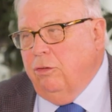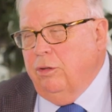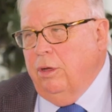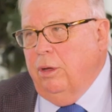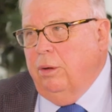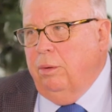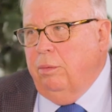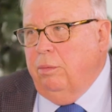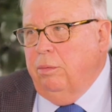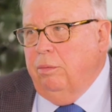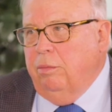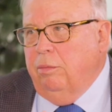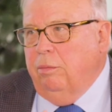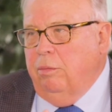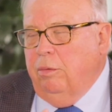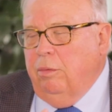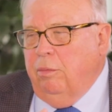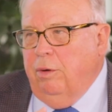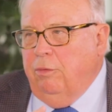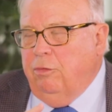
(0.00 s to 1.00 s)
So
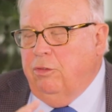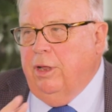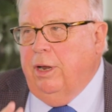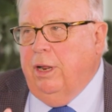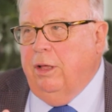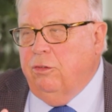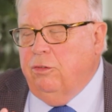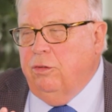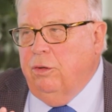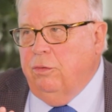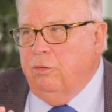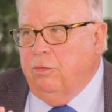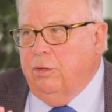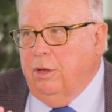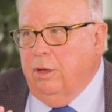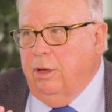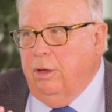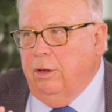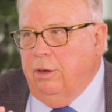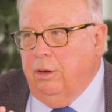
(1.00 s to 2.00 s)
we've set ourselves a
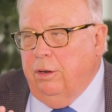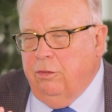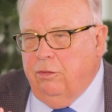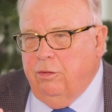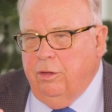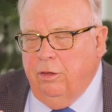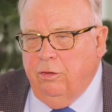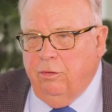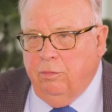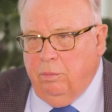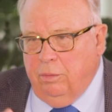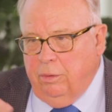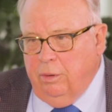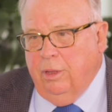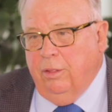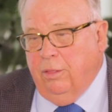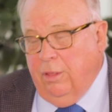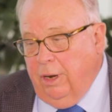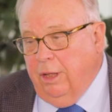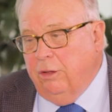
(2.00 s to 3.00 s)
goal that says, well,
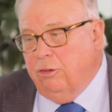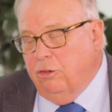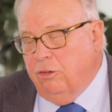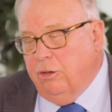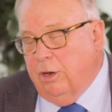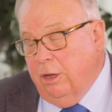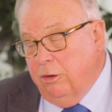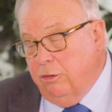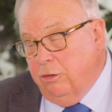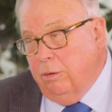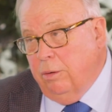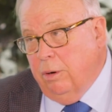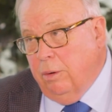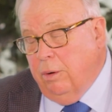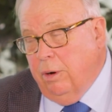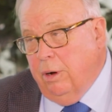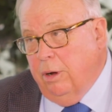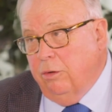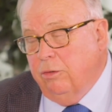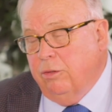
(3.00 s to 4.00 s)
the legislation
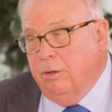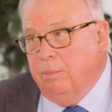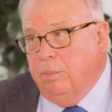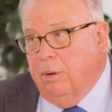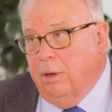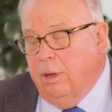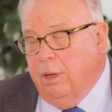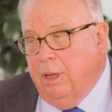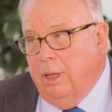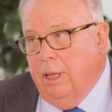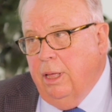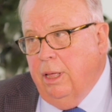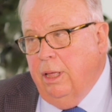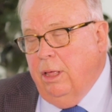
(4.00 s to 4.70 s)
requires that by